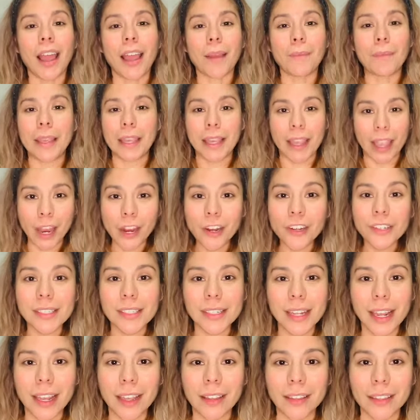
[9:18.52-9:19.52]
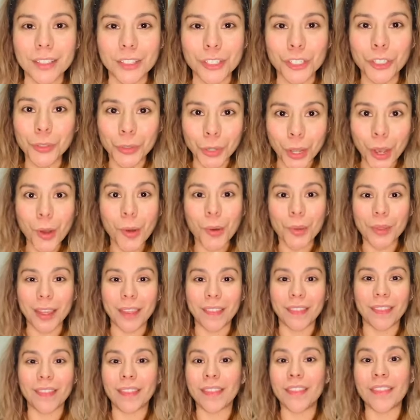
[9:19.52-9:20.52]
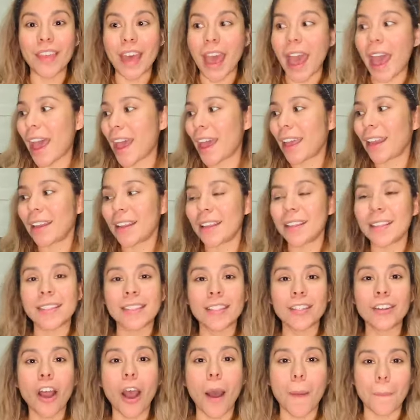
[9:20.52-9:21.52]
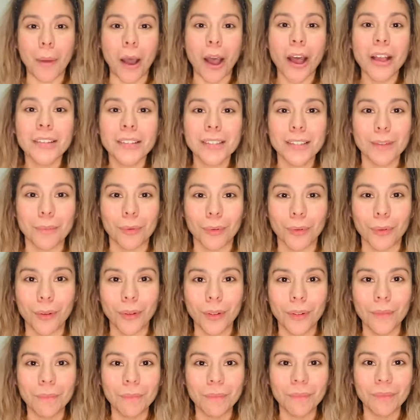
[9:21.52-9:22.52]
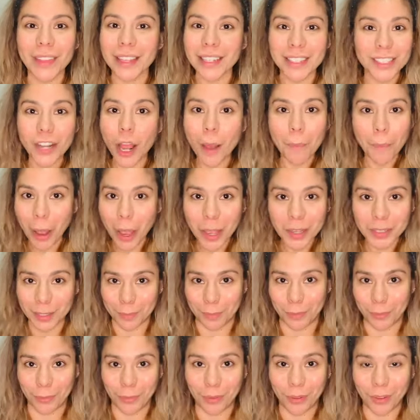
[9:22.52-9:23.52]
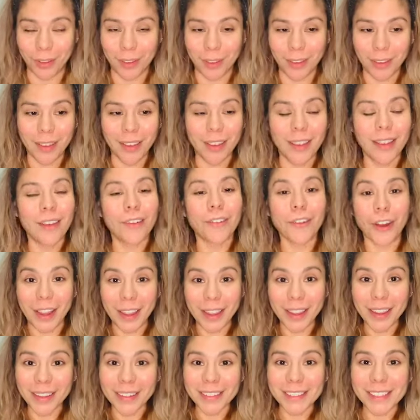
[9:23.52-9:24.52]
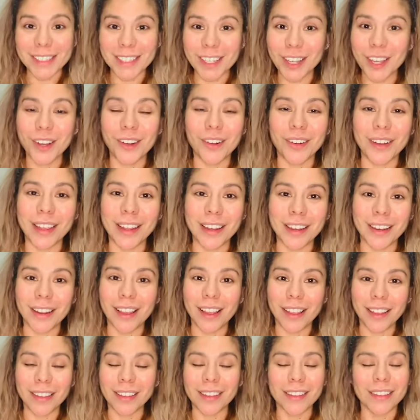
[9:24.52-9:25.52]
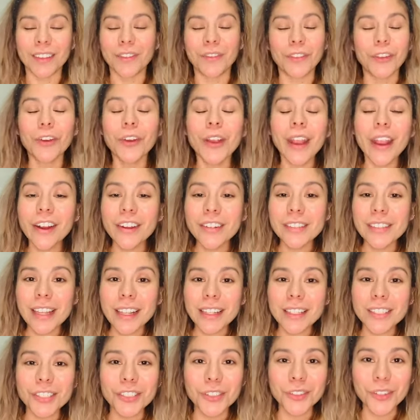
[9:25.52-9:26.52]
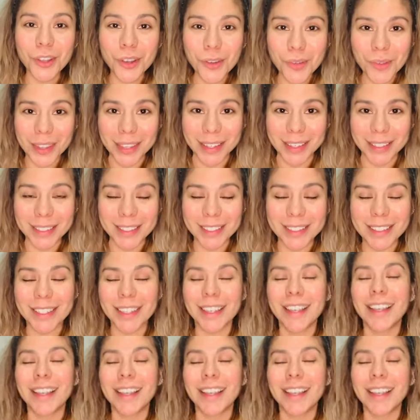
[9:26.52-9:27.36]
being a hairstylist, you know that is not possible. That's not possible, right? So, and if you're a hairstylist, you know this